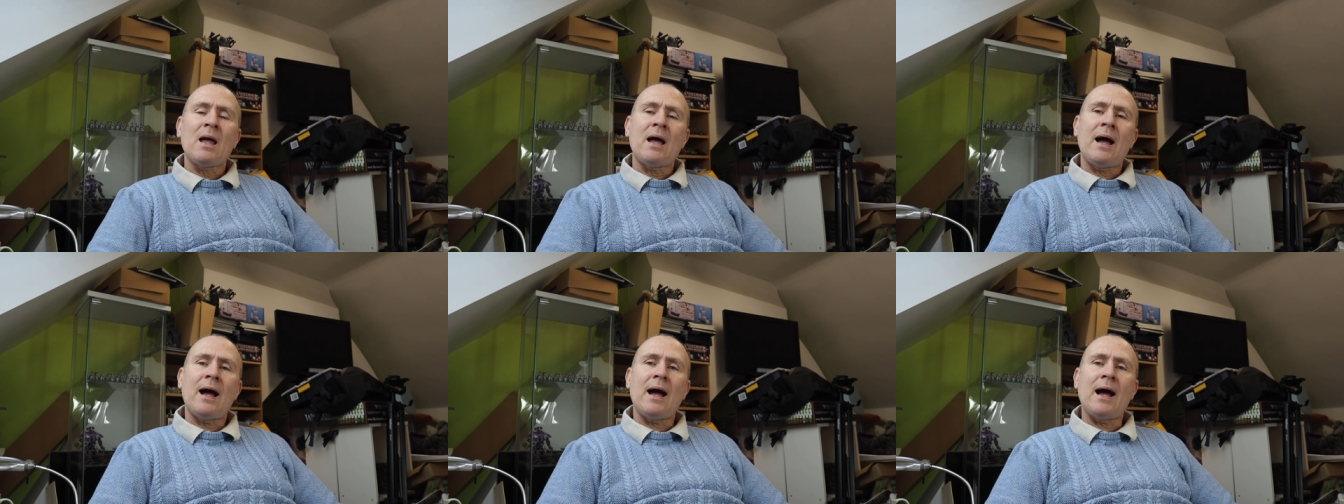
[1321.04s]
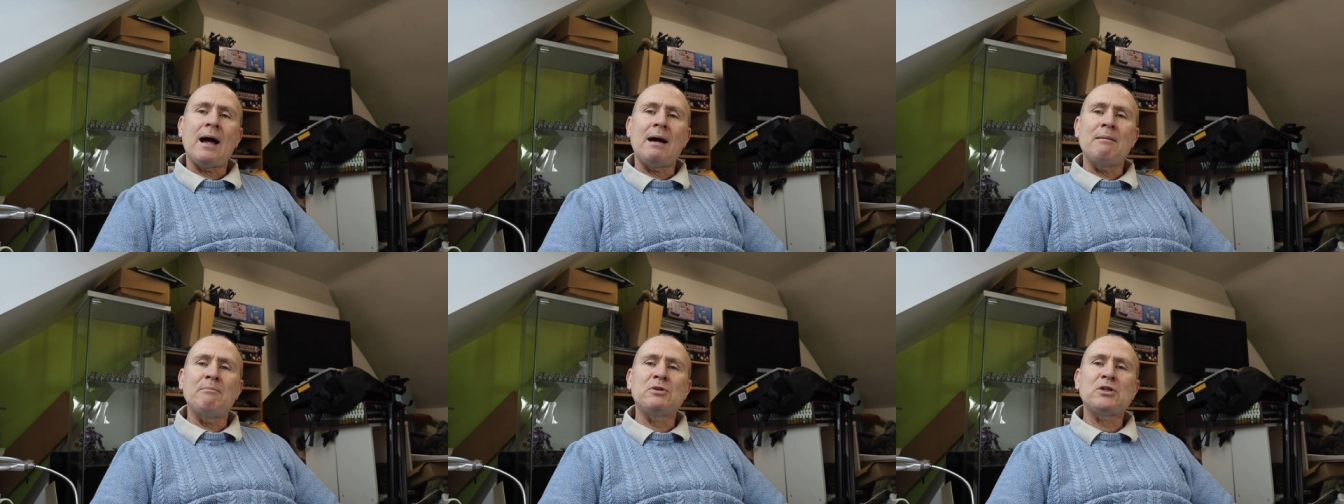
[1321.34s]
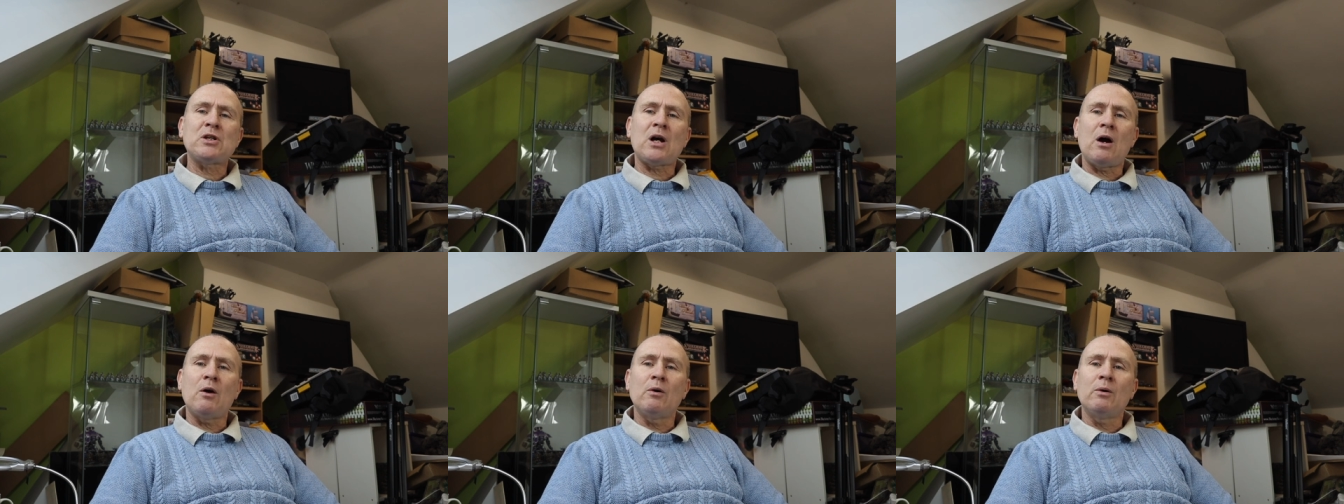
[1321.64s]
um,
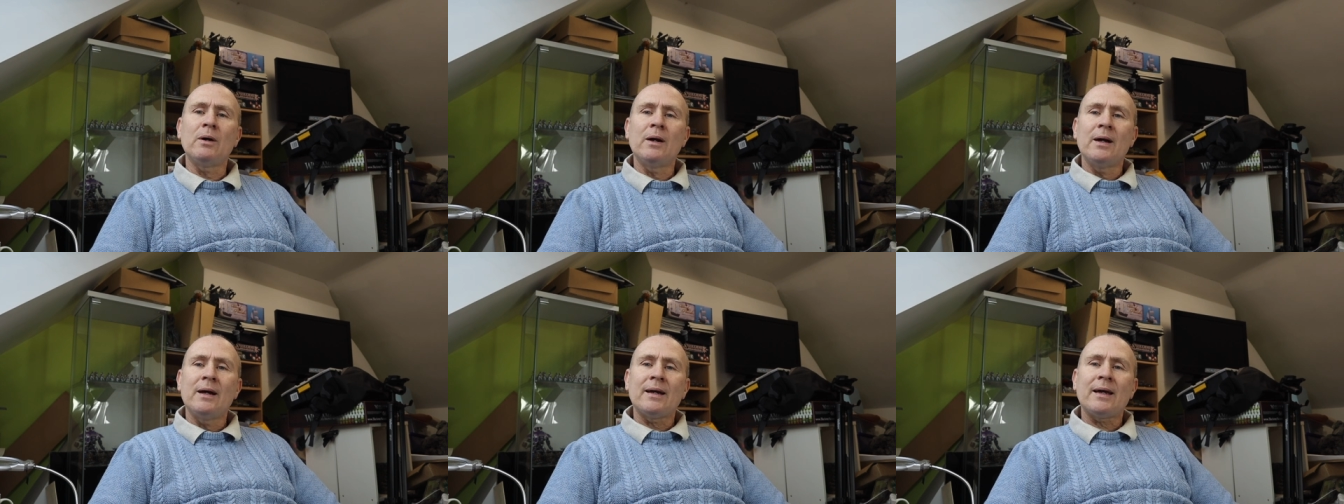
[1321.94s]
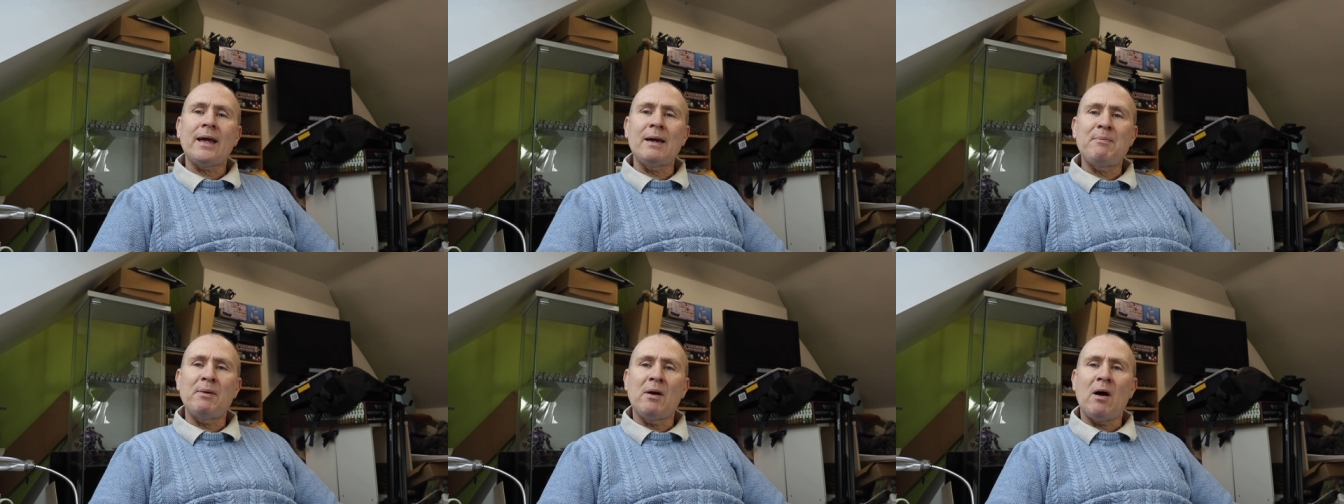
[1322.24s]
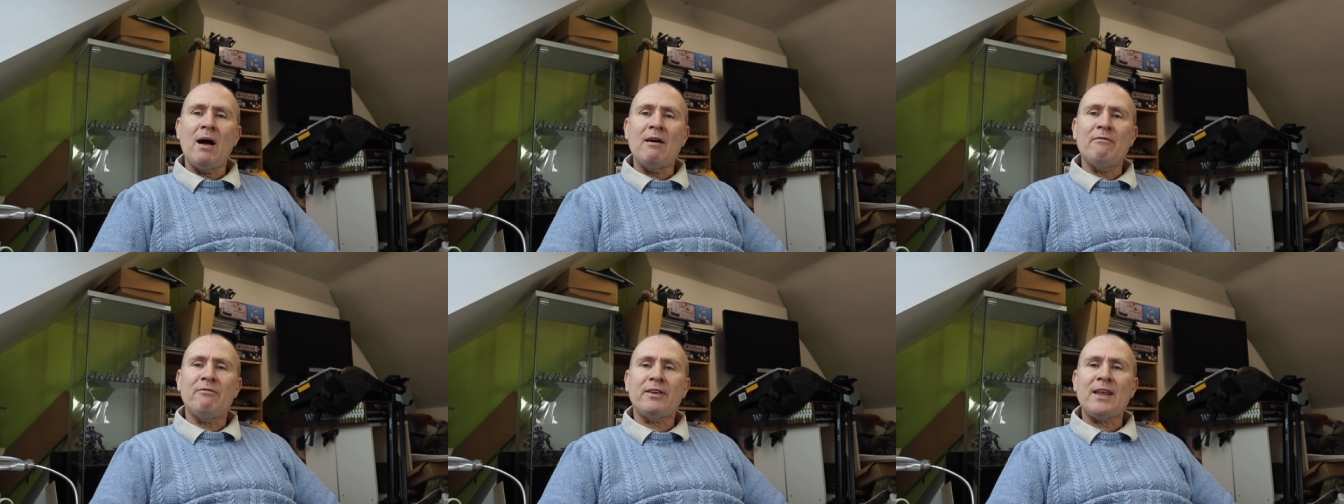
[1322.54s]
so keep an
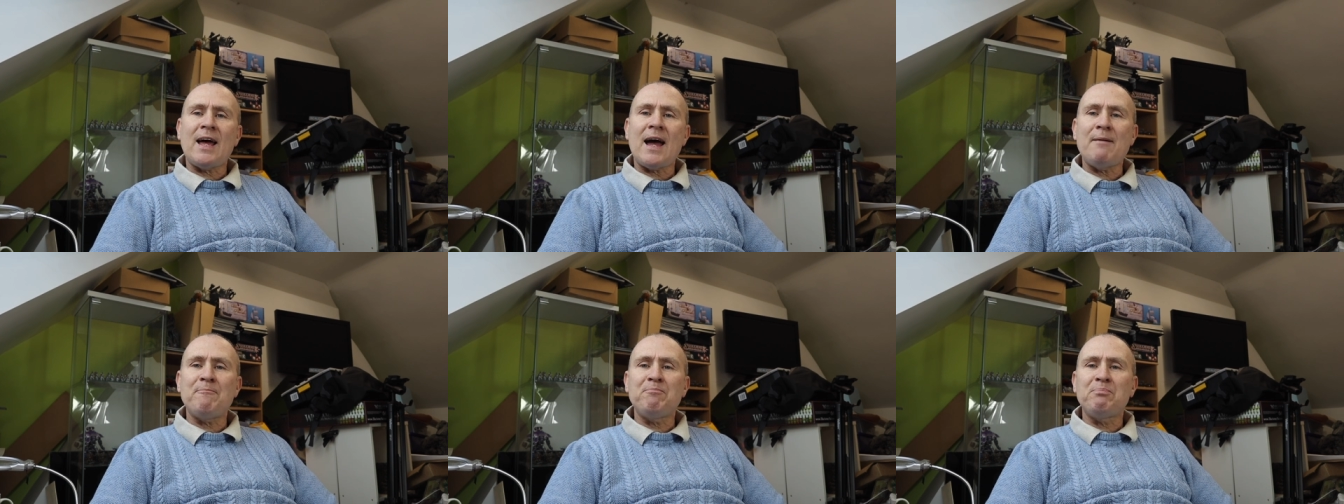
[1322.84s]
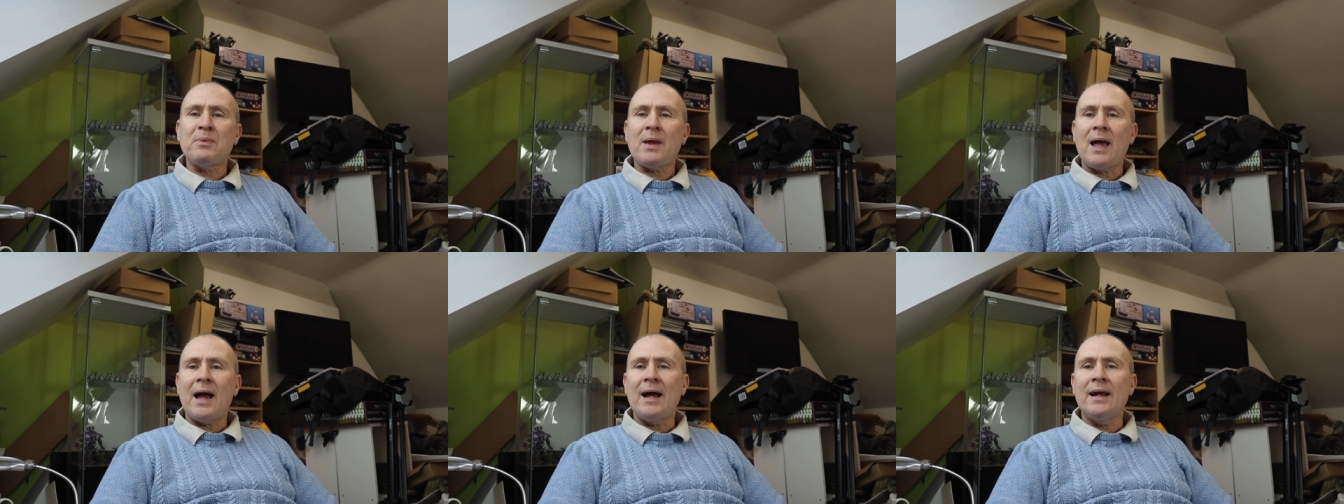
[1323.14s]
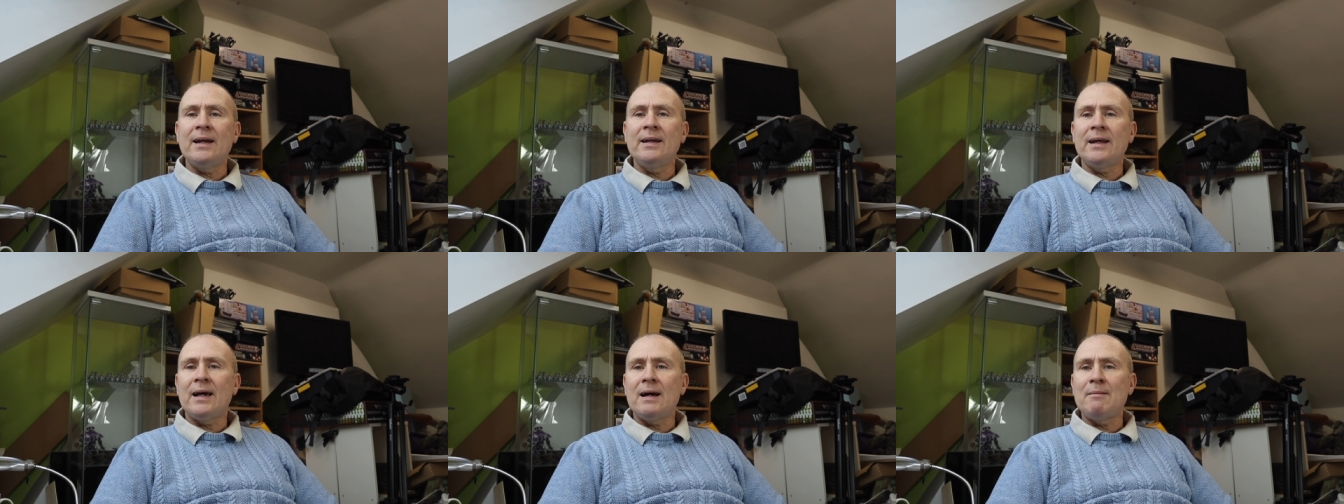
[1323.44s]
eye out for that
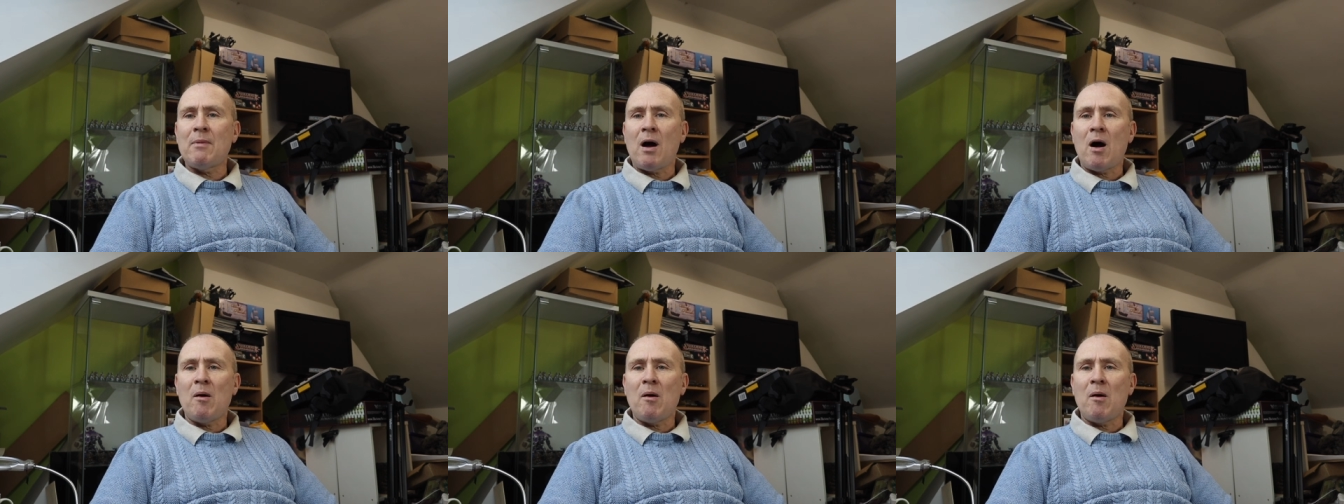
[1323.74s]
and um,